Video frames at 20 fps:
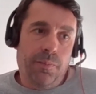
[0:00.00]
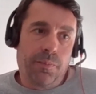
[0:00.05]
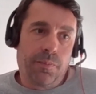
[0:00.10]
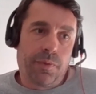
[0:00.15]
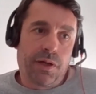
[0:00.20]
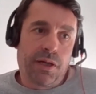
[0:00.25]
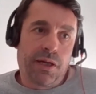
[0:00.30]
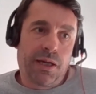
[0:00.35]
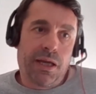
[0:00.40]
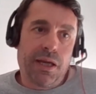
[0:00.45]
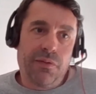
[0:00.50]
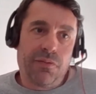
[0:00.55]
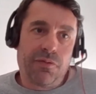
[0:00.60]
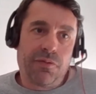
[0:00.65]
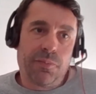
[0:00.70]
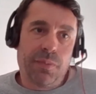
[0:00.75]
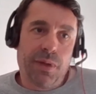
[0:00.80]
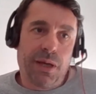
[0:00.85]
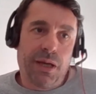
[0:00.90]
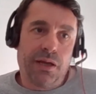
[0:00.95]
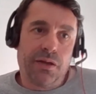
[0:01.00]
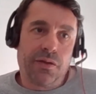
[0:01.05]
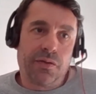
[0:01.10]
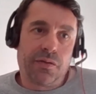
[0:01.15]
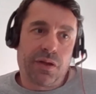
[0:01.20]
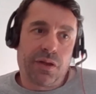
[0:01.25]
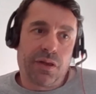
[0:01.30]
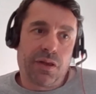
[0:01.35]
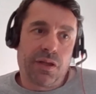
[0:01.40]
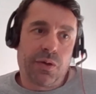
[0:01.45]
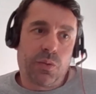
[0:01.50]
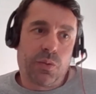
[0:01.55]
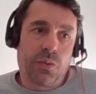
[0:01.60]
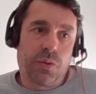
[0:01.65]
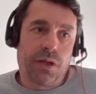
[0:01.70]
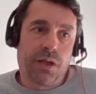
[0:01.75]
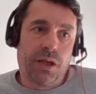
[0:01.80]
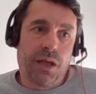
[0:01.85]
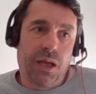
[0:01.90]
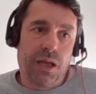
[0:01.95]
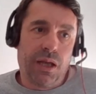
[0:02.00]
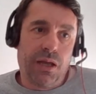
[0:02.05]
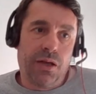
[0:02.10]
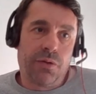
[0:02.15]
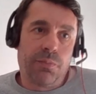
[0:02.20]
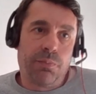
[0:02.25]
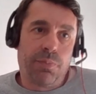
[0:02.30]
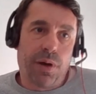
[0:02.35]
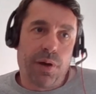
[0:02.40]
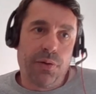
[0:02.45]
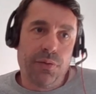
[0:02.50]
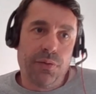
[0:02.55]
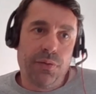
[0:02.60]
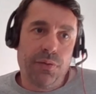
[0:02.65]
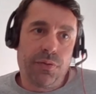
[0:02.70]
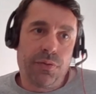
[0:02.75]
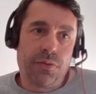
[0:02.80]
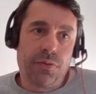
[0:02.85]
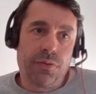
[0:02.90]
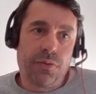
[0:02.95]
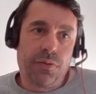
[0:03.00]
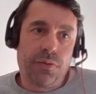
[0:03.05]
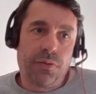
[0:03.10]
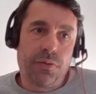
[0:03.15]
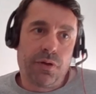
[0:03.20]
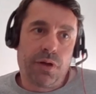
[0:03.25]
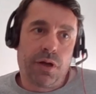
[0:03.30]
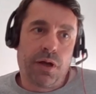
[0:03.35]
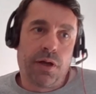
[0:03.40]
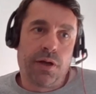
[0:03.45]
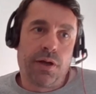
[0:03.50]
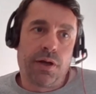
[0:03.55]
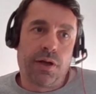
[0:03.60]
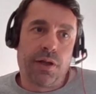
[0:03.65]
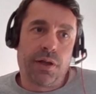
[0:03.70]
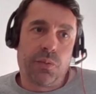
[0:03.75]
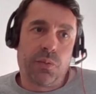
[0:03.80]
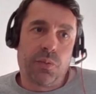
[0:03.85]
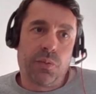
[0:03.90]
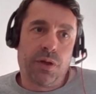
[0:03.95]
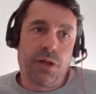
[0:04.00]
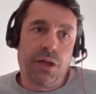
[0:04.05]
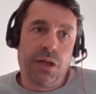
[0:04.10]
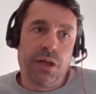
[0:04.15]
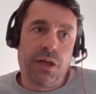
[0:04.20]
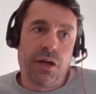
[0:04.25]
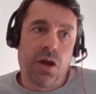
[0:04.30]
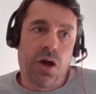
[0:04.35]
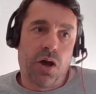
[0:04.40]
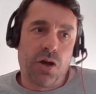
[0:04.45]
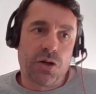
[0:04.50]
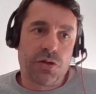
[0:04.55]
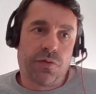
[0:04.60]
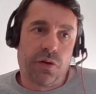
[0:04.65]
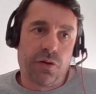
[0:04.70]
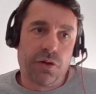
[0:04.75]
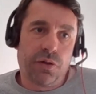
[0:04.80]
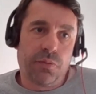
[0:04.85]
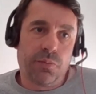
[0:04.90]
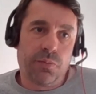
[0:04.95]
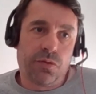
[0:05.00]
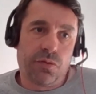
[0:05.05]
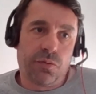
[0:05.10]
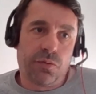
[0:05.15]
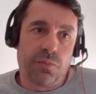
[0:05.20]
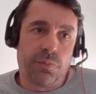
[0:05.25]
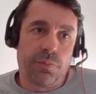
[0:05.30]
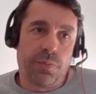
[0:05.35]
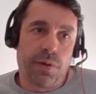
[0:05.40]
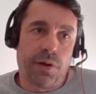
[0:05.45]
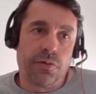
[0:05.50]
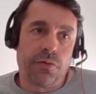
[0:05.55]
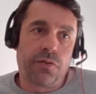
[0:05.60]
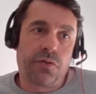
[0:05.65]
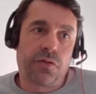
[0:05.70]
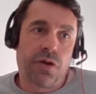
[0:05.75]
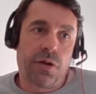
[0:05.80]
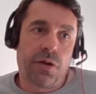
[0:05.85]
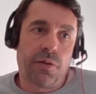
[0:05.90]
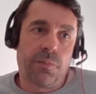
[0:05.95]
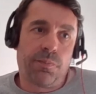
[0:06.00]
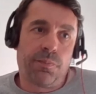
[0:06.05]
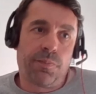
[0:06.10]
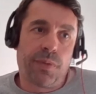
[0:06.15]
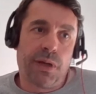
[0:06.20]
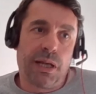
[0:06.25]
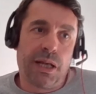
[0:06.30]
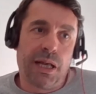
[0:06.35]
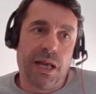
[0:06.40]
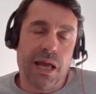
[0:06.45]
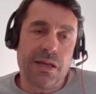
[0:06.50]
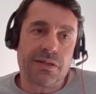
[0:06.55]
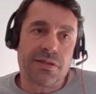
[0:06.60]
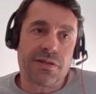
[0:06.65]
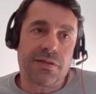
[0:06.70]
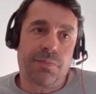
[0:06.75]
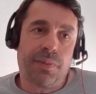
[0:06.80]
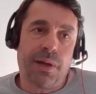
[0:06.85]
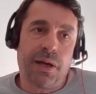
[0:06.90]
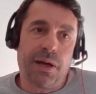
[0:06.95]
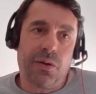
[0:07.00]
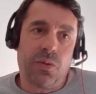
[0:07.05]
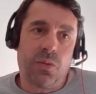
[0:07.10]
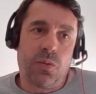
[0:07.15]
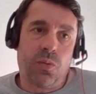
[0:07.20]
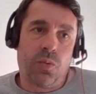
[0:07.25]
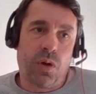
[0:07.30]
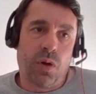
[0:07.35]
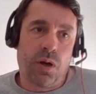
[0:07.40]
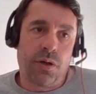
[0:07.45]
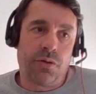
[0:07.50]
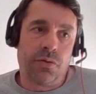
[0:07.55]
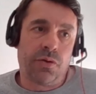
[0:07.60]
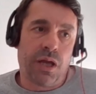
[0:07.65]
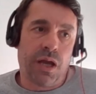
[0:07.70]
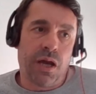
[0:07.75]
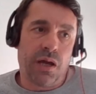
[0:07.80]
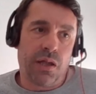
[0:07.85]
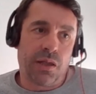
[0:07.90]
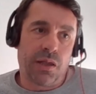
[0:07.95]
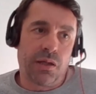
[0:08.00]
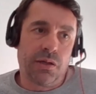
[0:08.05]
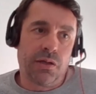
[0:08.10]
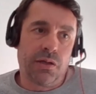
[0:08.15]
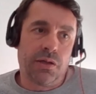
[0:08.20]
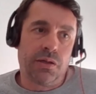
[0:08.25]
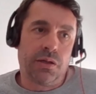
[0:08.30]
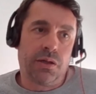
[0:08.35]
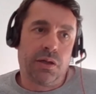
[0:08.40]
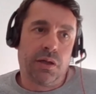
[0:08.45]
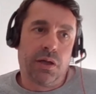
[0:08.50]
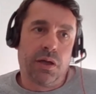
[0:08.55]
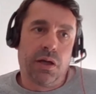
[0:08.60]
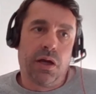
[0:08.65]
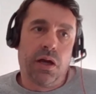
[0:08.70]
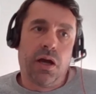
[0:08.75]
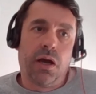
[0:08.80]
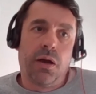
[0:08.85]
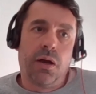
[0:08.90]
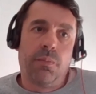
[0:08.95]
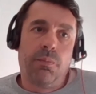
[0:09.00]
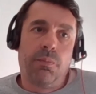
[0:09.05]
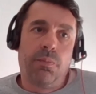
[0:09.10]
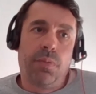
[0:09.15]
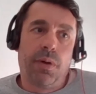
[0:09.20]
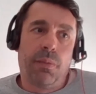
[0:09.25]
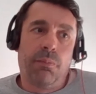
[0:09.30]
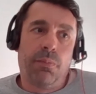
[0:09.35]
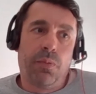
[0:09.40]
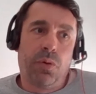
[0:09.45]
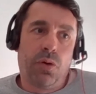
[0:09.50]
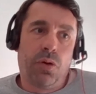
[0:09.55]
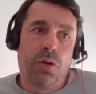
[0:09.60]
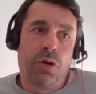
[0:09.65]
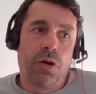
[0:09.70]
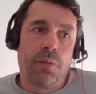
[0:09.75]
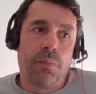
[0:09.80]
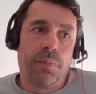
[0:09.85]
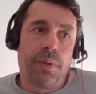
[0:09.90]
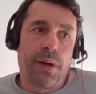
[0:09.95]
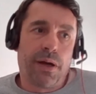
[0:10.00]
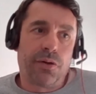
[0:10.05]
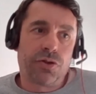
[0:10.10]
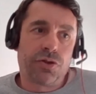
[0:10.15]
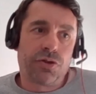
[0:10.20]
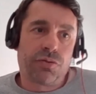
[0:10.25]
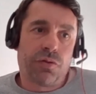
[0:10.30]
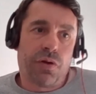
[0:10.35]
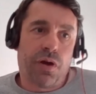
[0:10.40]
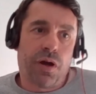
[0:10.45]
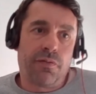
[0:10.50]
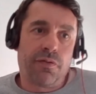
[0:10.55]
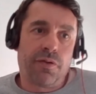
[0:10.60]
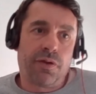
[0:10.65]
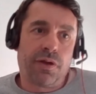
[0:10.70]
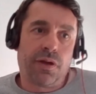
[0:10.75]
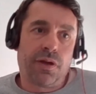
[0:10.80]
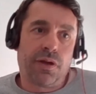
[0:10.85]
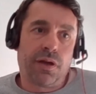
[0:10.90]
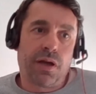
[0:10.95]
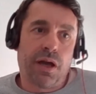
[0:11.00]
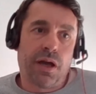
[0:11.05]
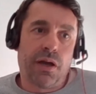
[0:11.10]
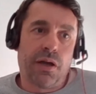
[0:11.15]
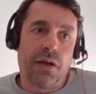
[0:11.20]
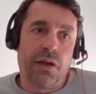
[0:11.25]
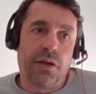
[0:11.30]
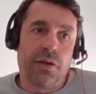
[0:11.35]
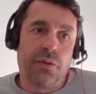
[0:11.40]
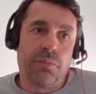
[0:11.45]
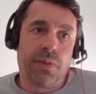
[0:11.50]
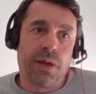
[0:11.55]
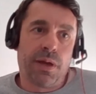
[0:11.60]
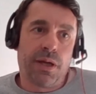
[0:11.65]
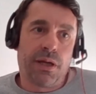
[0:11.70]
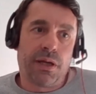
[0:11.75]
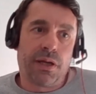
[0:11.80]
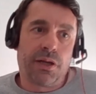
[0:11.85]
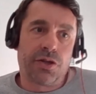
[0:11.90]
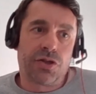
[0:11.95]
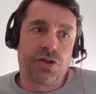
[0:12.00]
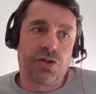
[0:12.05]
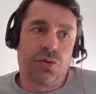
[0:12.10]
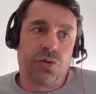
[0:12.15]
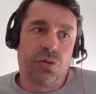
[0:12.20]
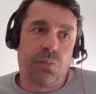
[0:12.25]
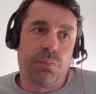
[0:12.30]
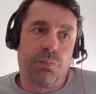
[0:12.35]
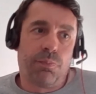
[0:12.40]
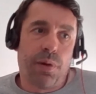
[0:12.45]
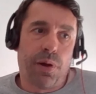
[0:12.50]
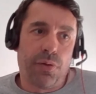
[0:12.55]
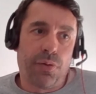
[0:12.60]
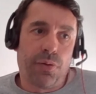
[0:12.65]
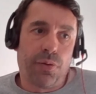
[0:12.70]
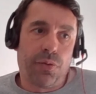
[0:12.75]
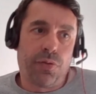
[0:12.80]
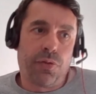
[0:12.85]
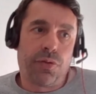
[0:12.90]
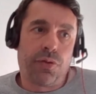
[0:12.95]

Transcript: Key for me is I think we need both, and I think we need large volumes of both. So I'd be less about one or the other, but more about driving and making sure both